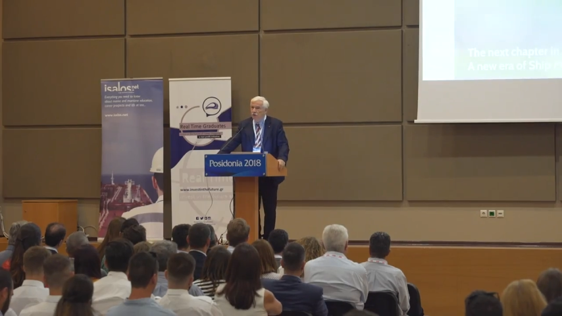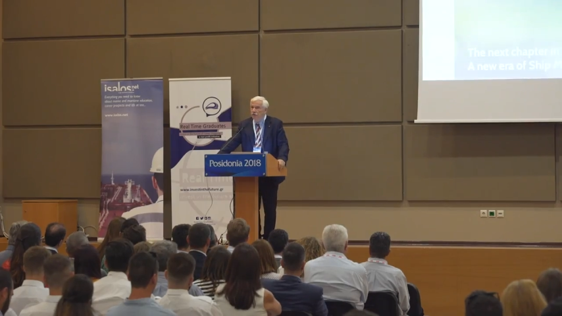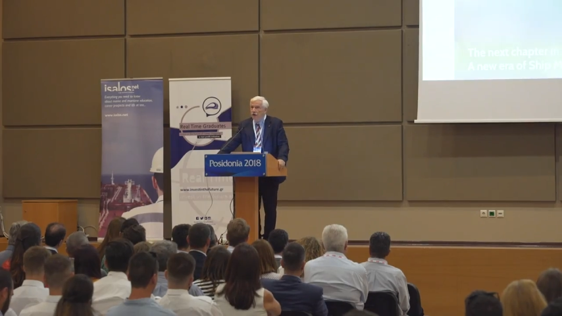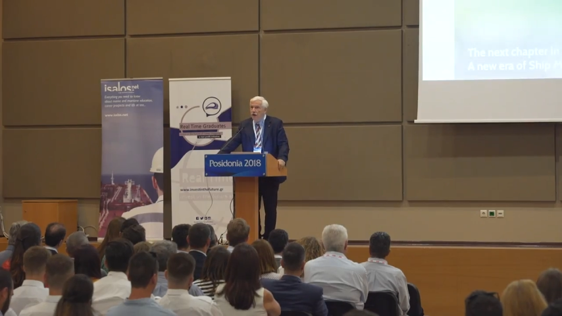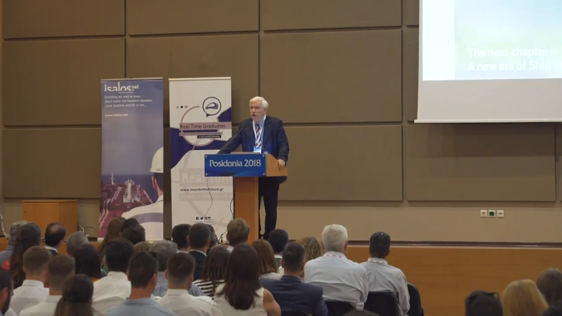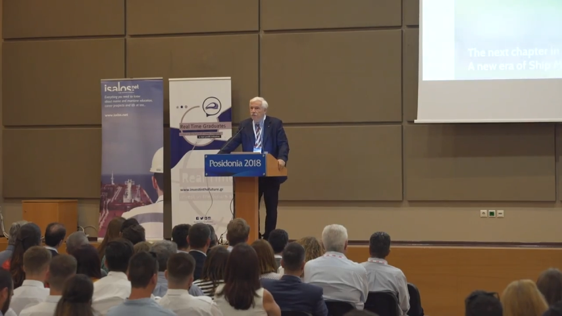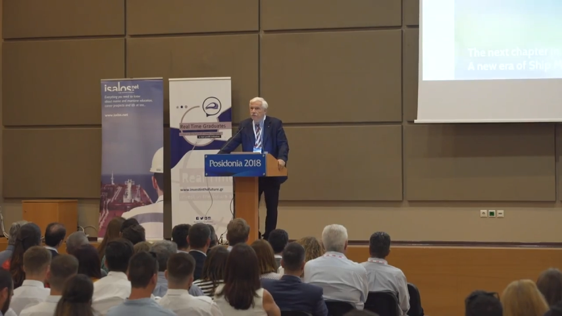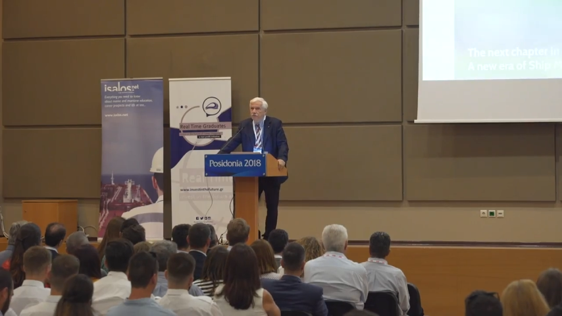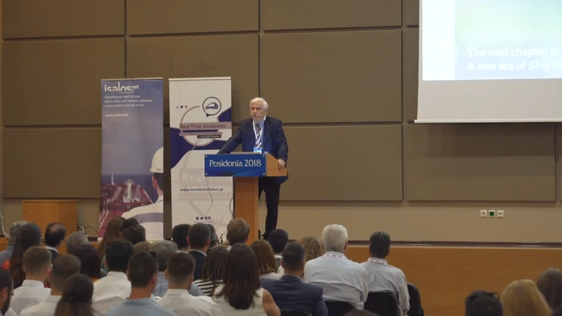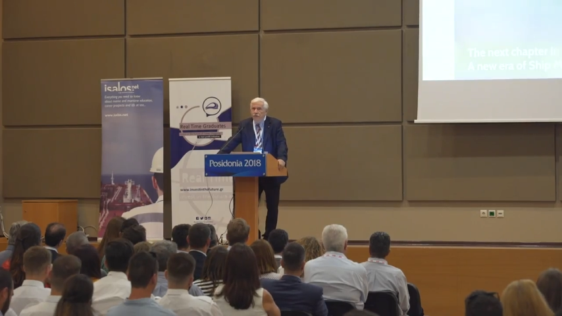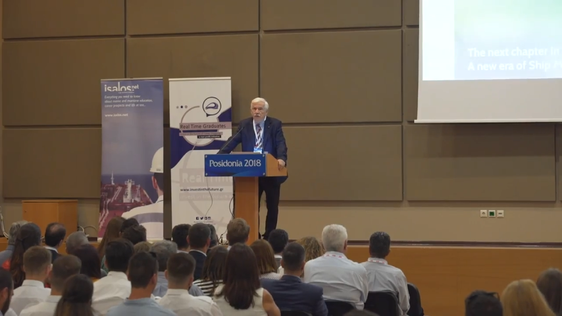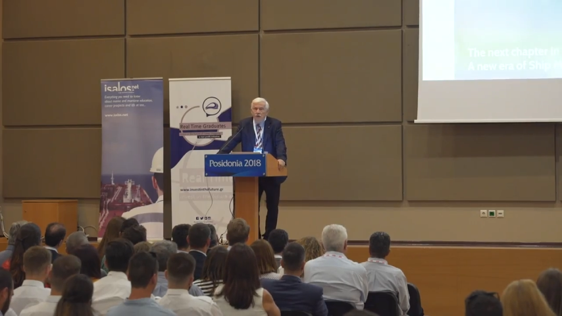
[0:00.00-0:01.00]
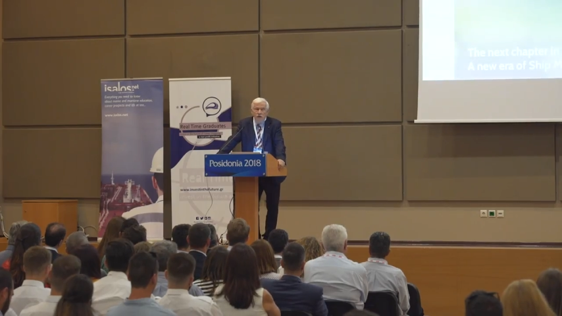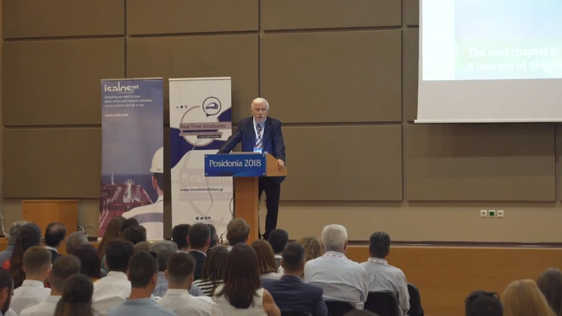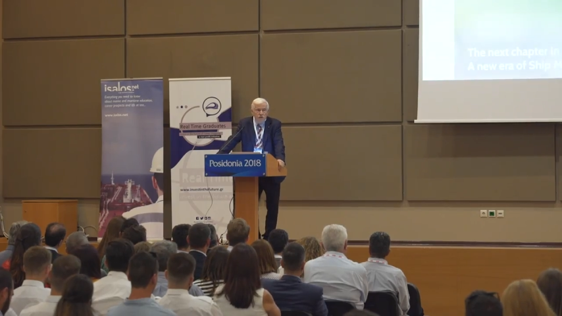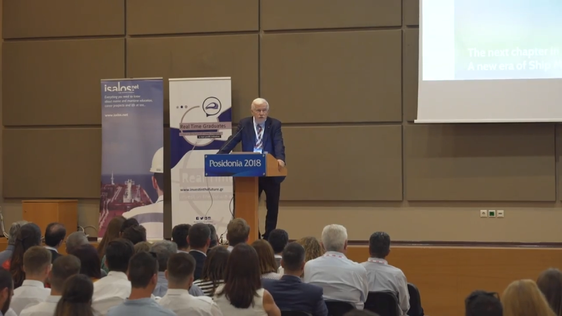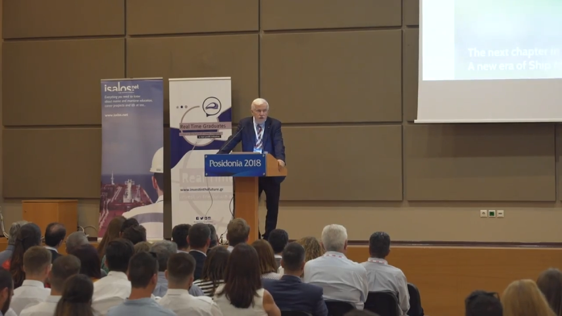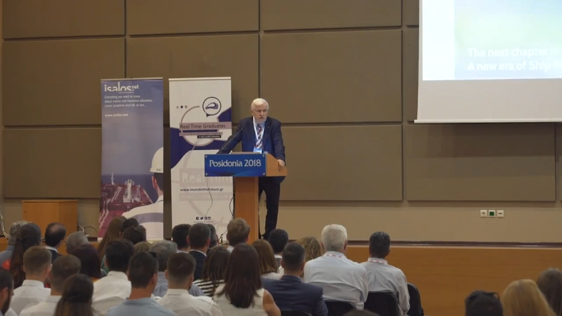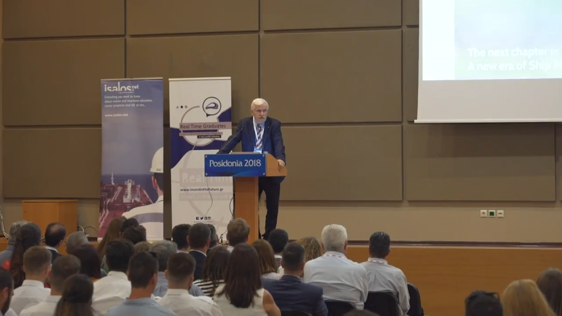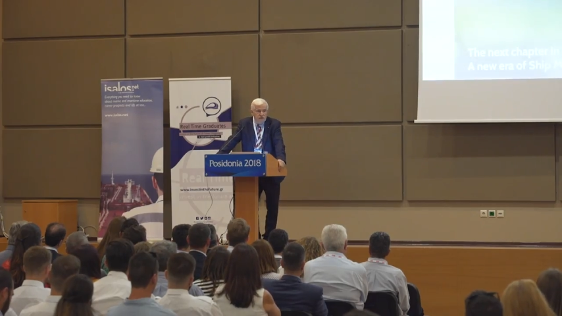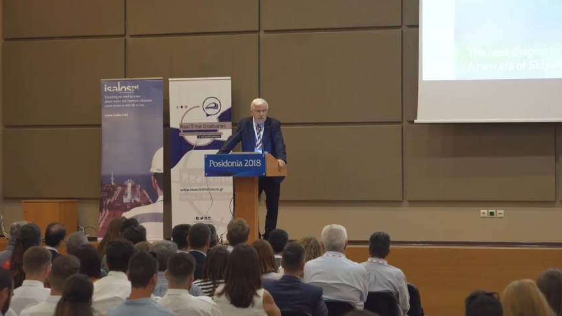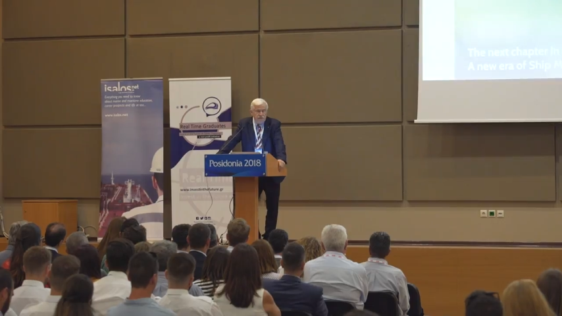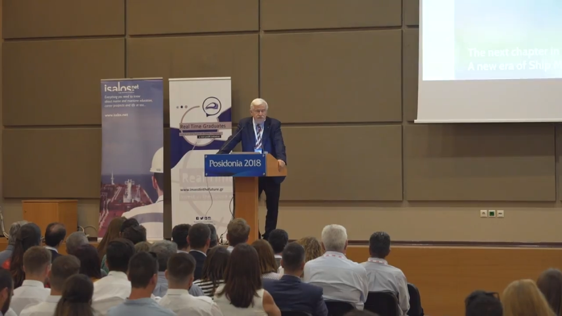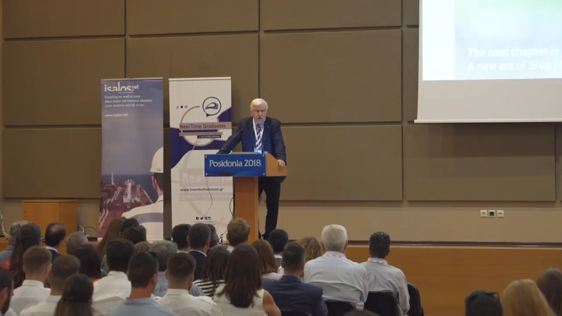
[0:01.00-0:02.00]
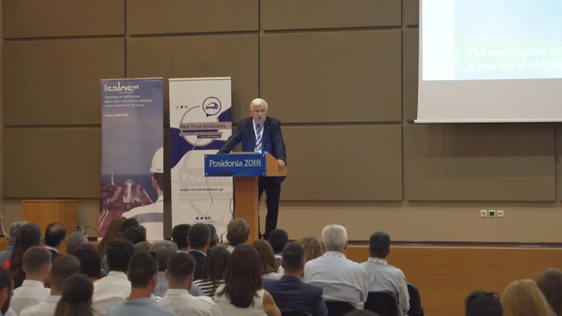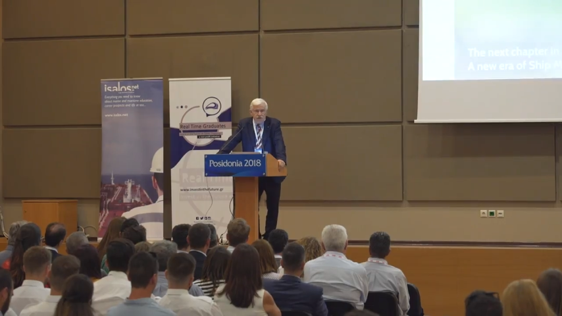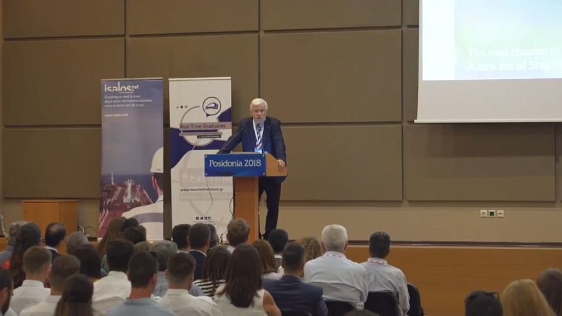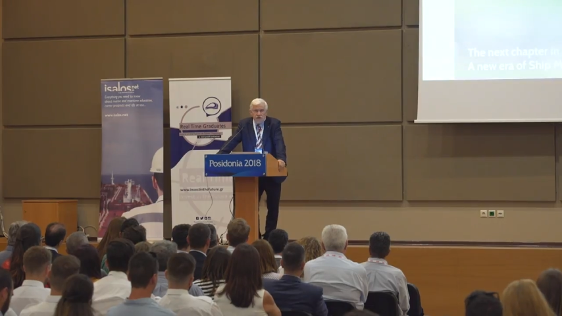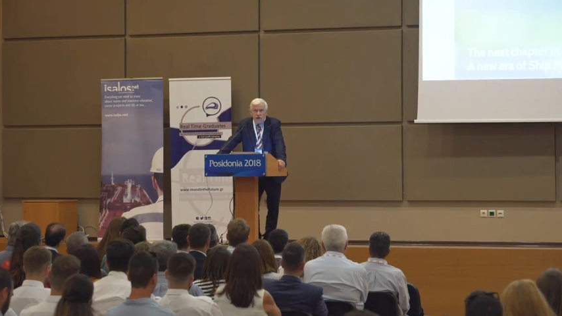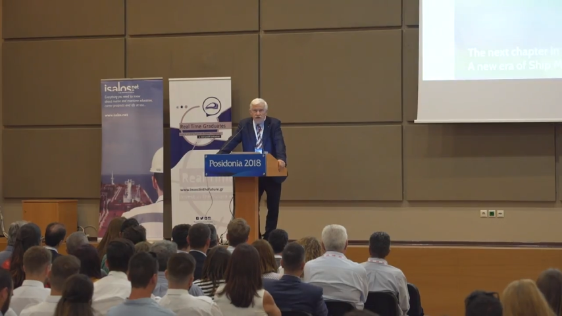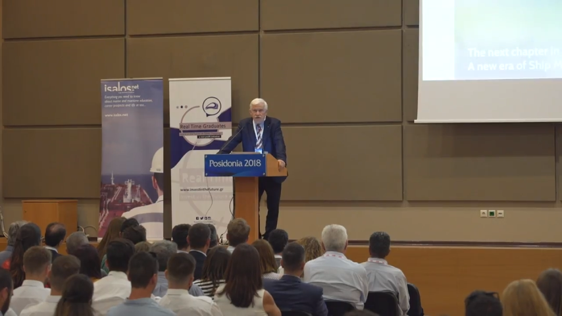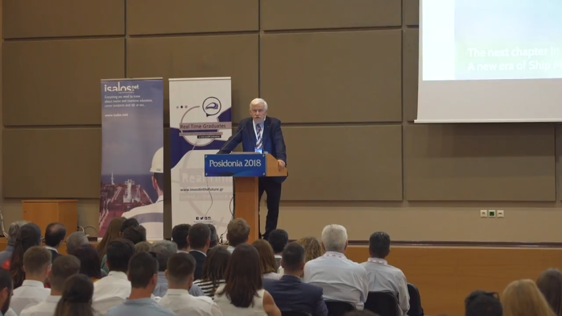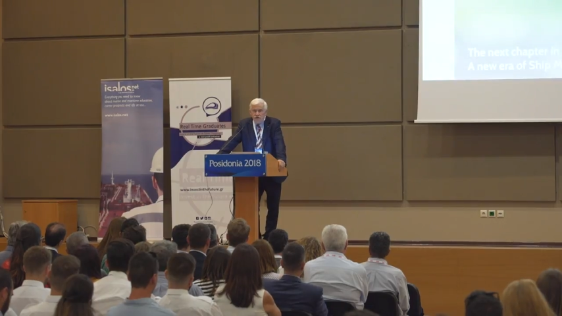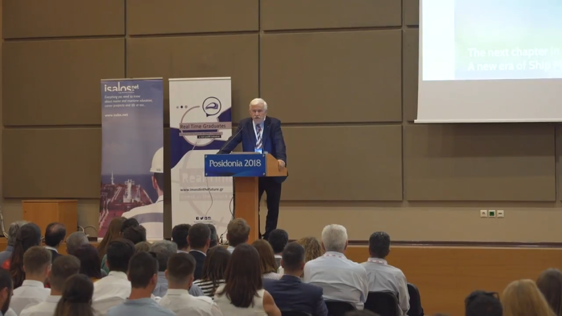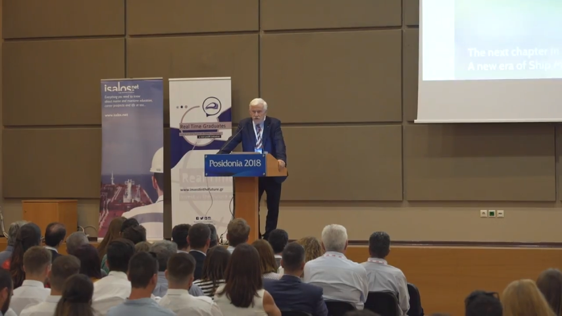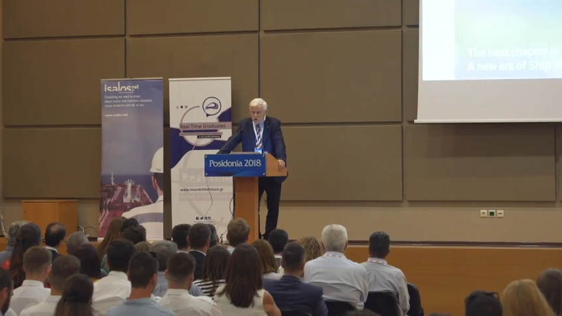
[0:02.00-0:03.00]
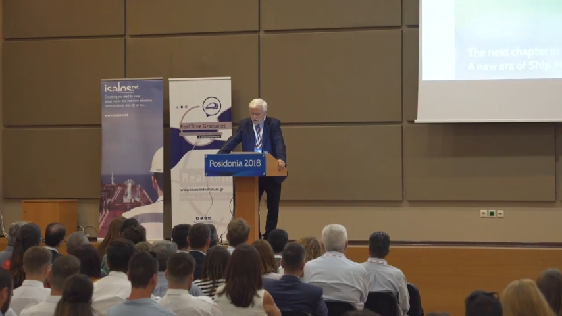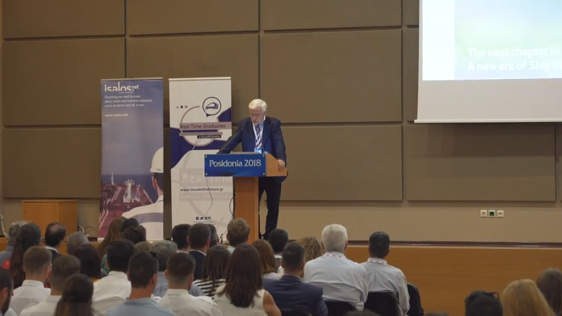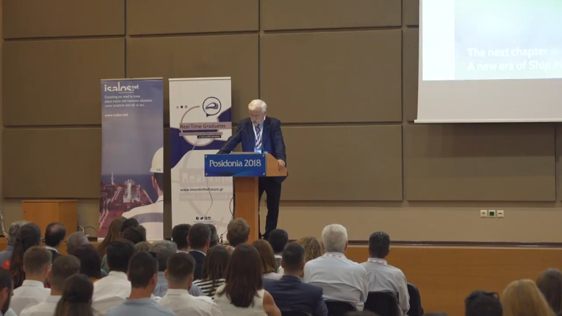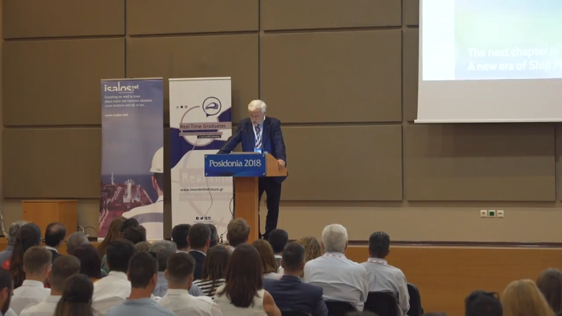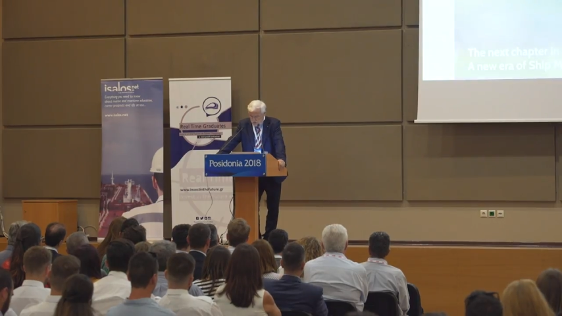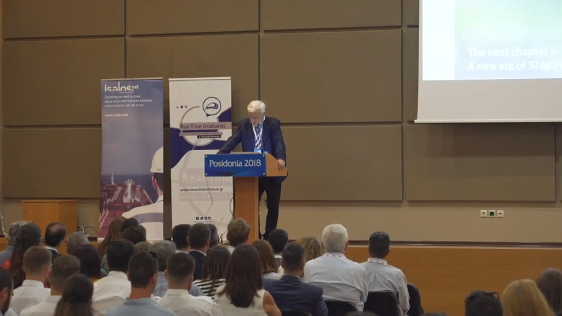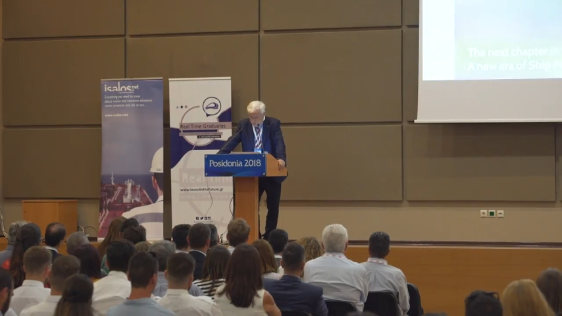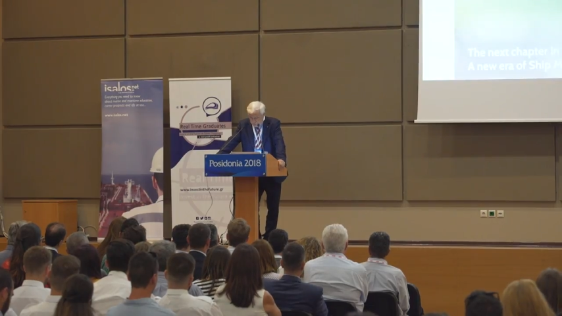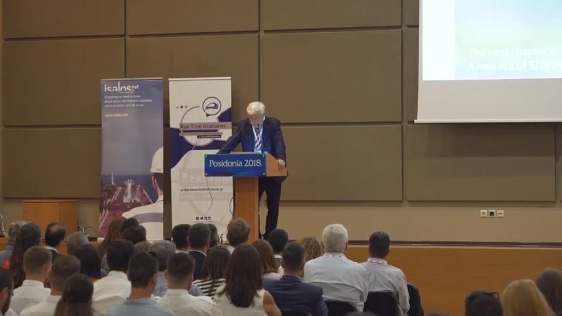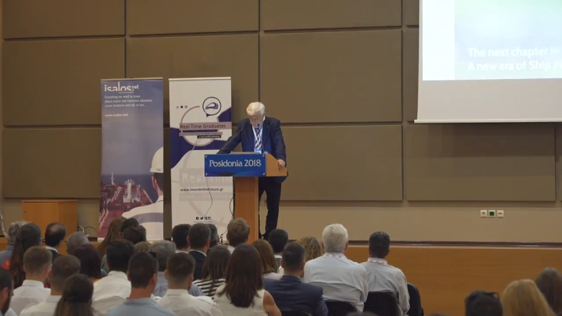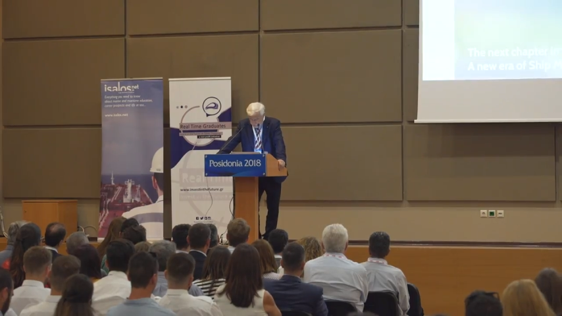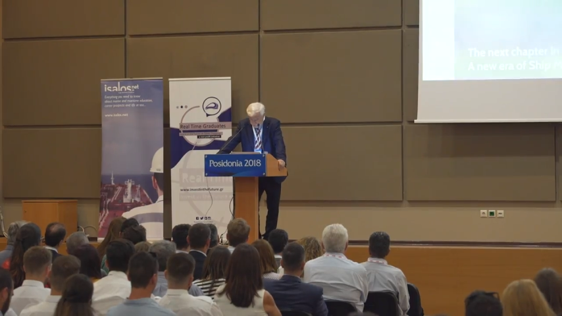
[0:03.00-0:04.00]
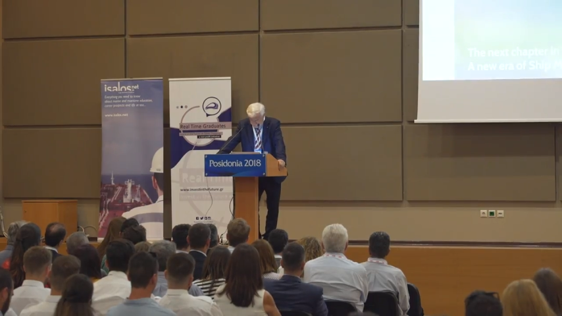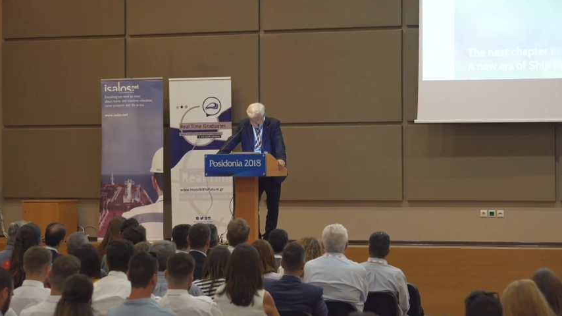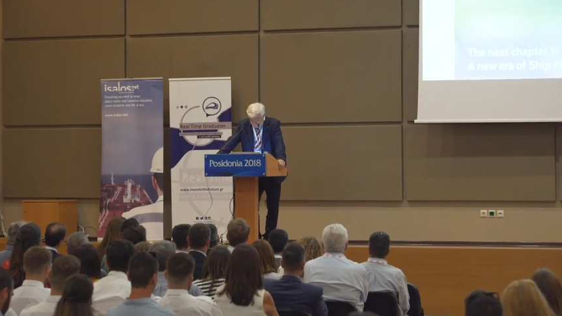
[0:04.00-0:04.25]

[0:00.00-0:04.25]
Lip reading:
(no speaker visible)